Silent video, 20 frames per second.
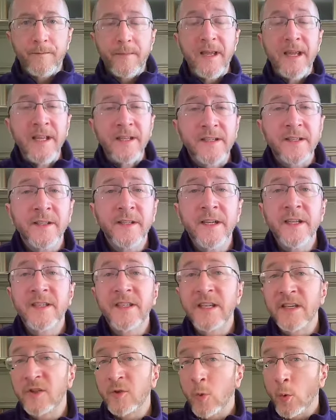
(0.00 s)
Insulin is the
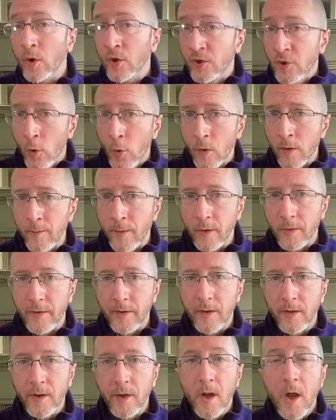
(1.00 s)
storage hormone.
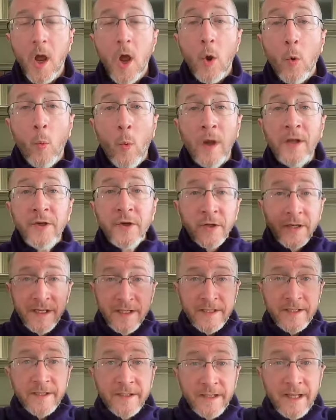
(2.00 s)
When your
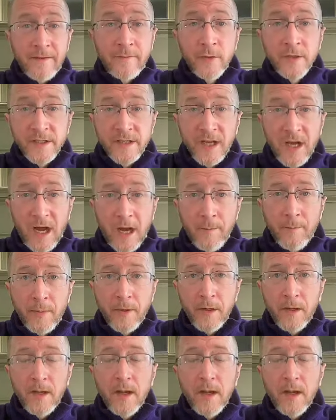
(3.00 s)
insulin level is up,